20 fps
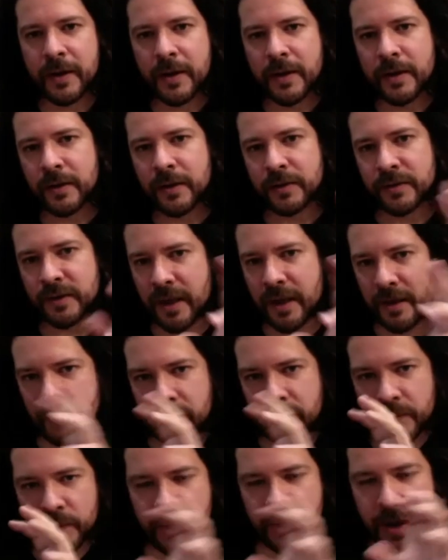Because that
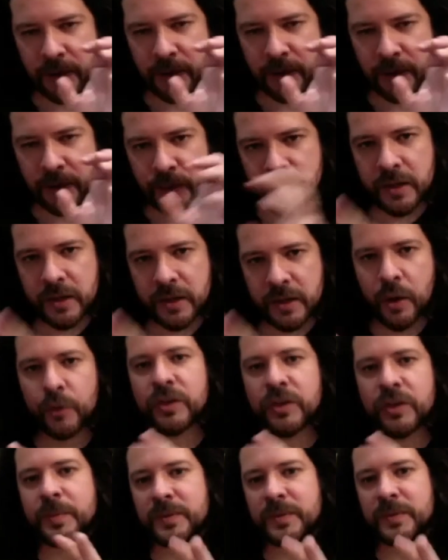when I do the
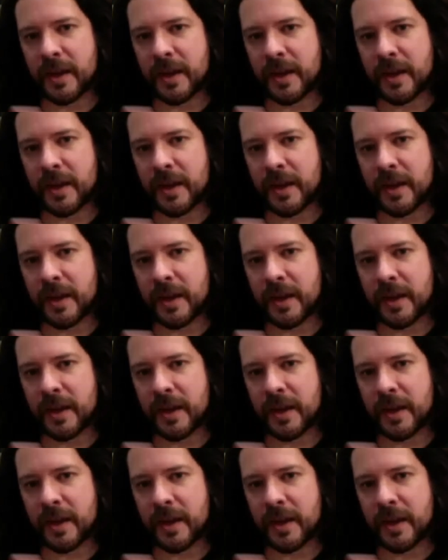close-ups,